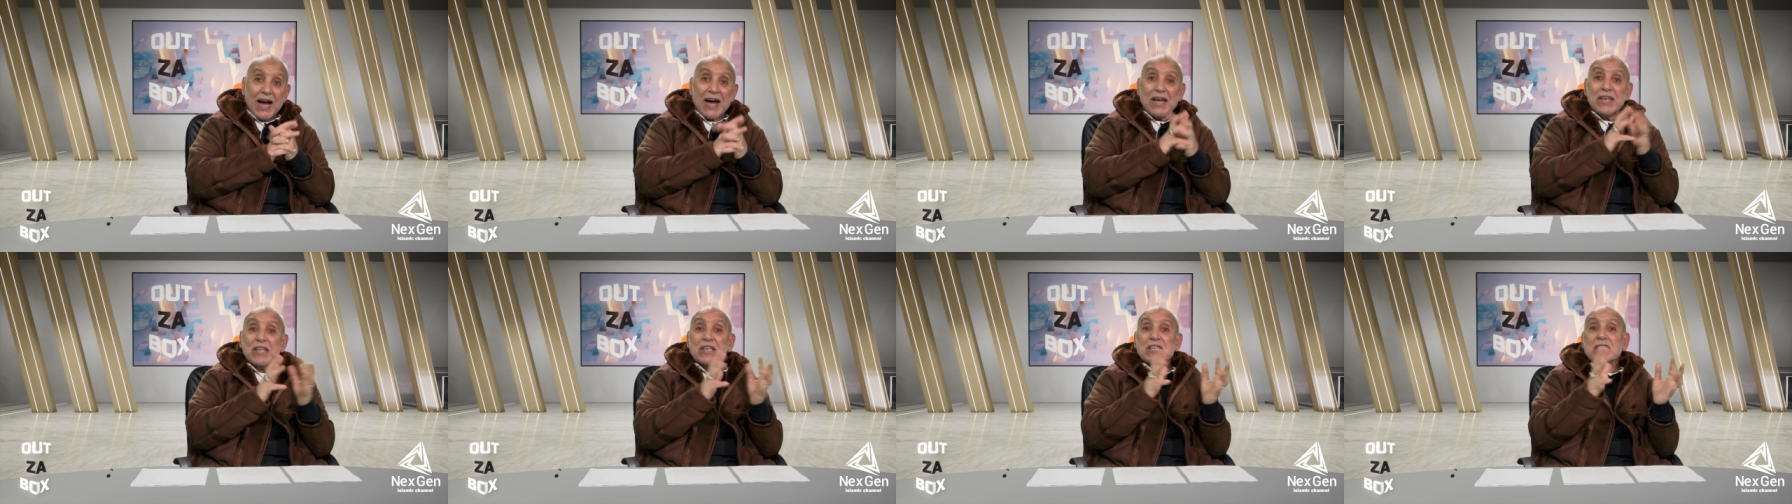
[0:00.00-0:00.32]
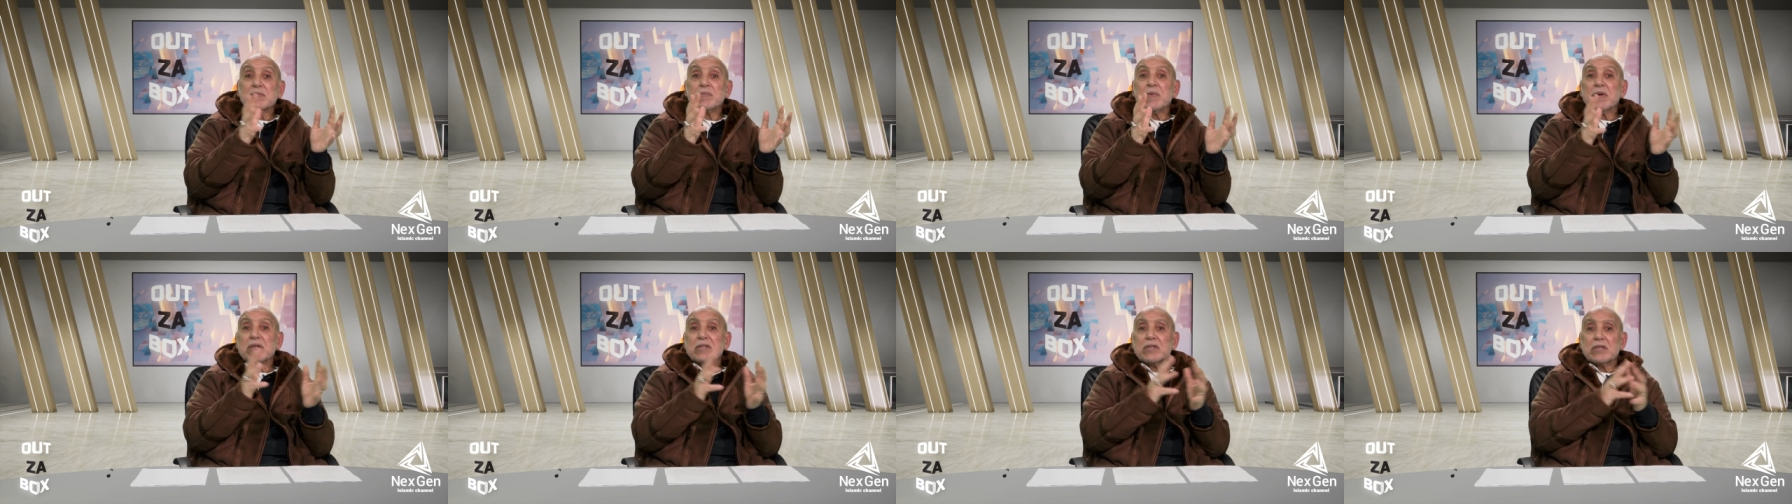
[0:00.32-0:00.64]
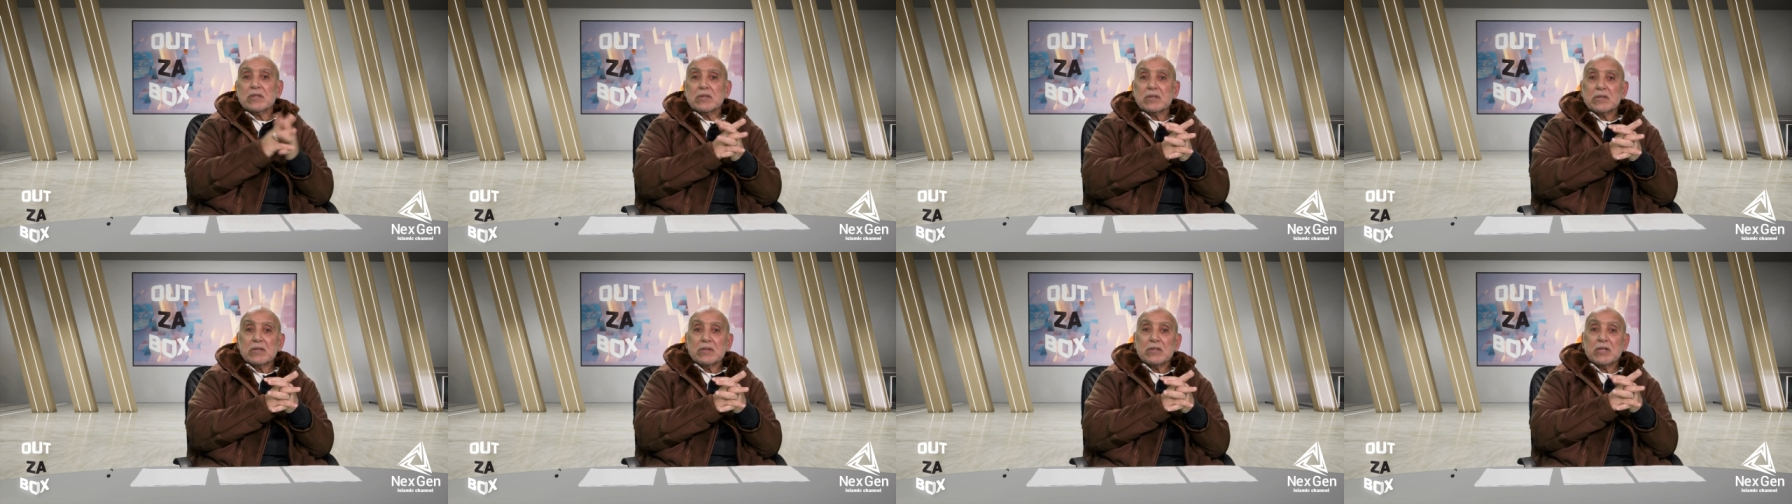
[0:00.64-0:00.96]

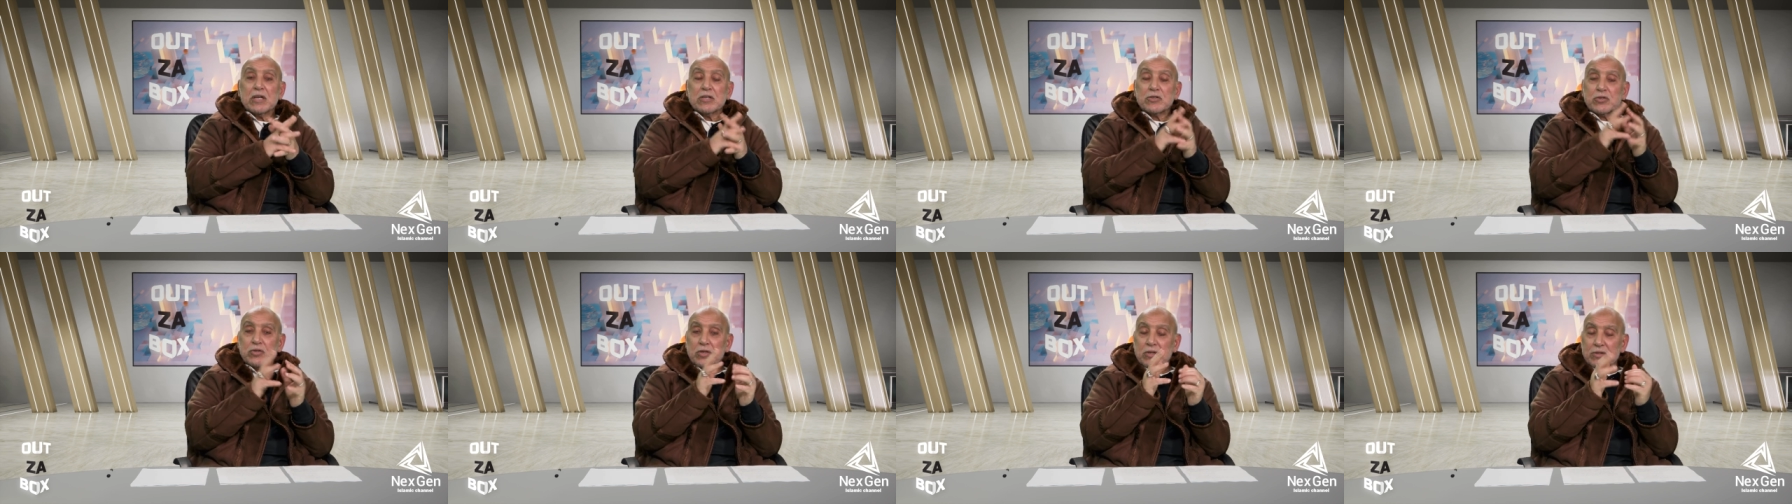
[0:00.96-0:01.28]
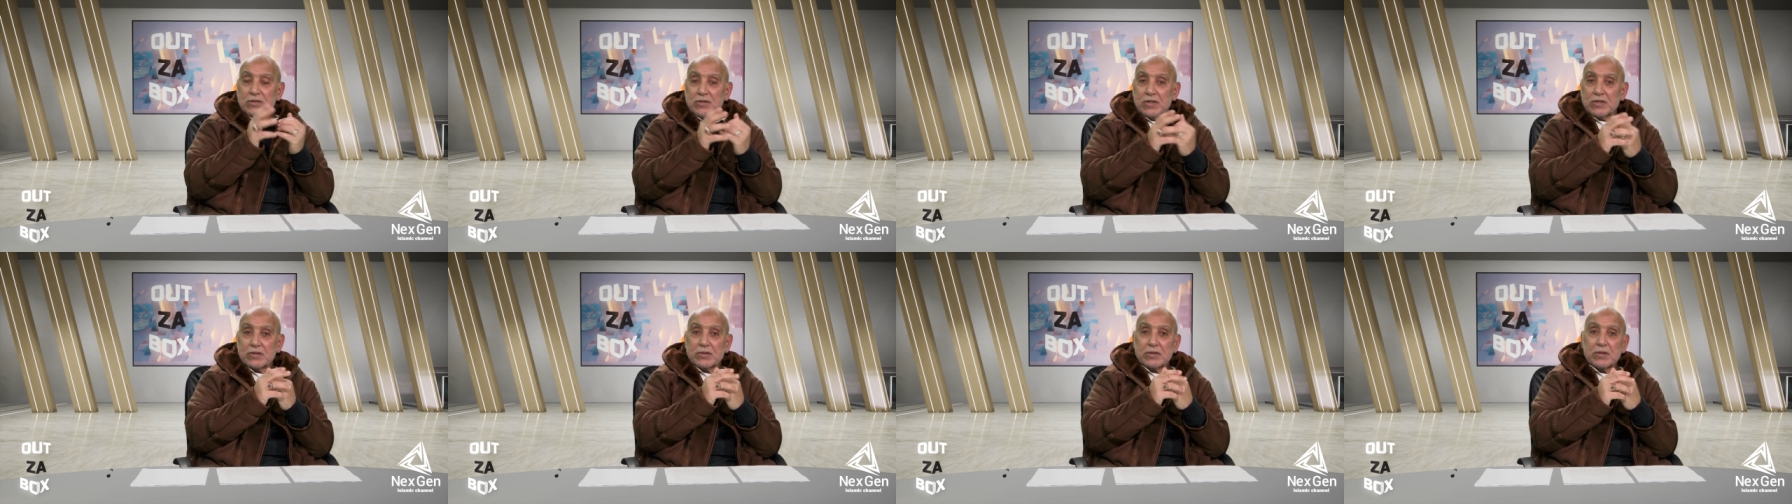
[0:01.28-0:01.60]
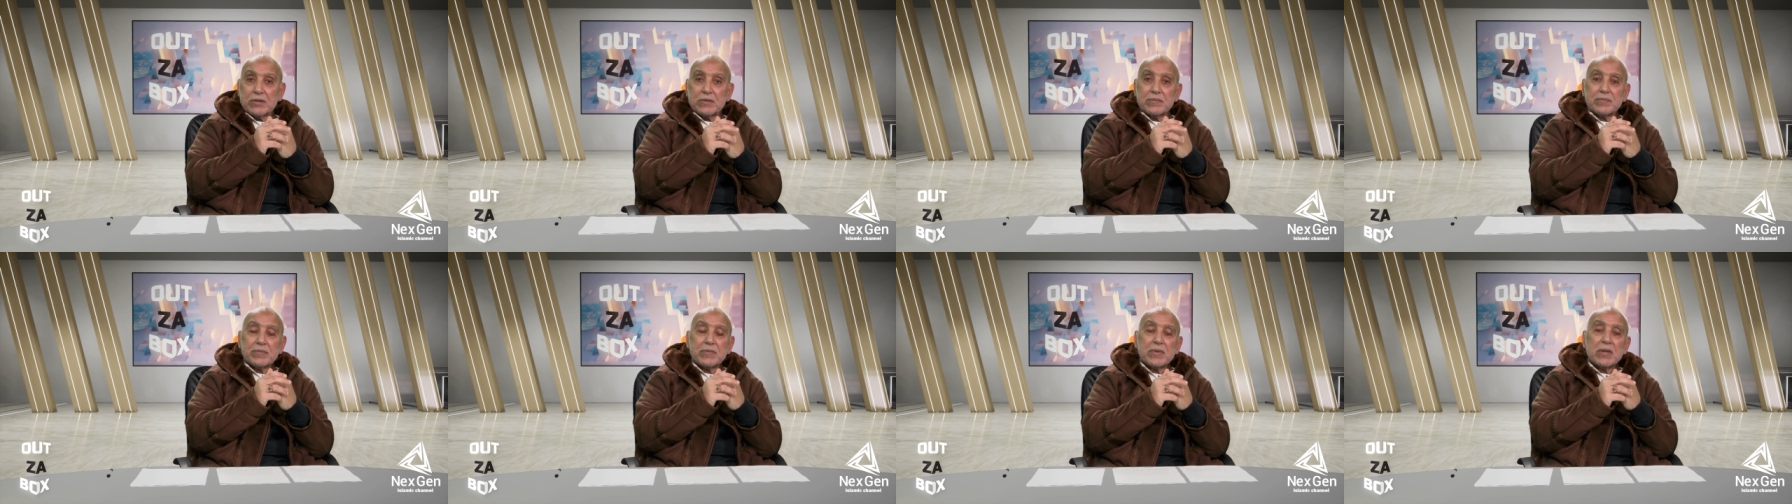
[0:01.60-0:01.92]
Unexpected natural
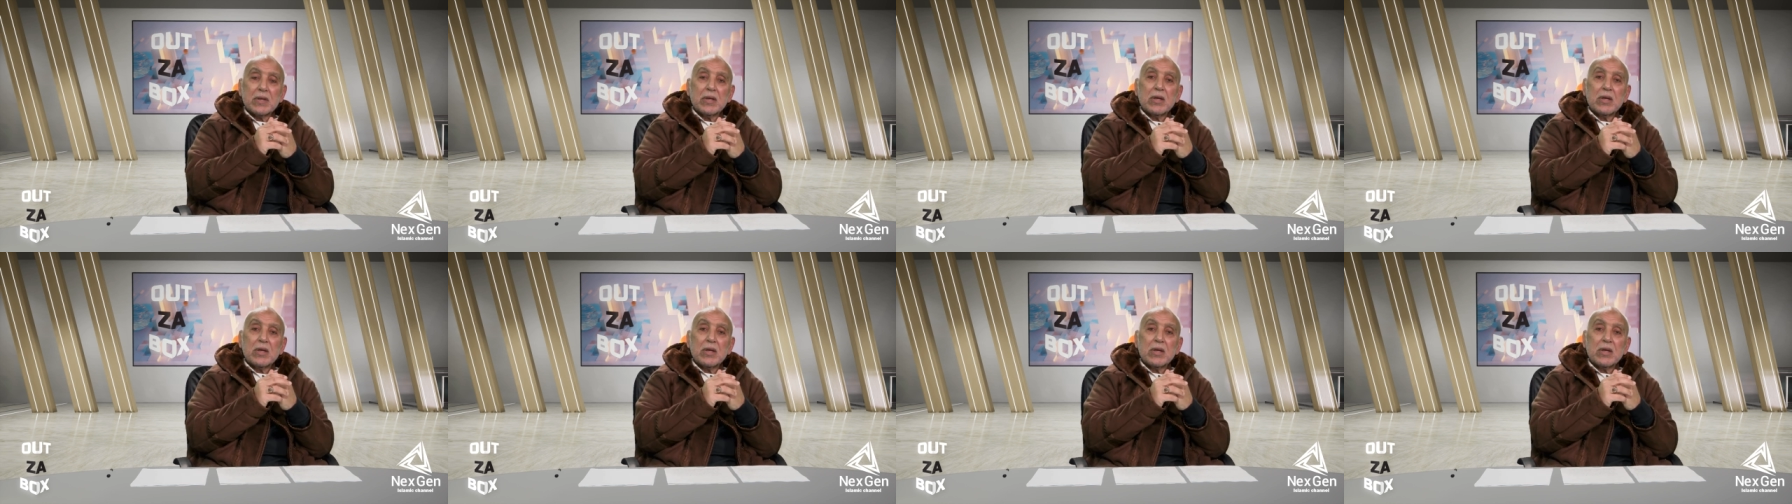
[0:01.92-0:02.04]
disaster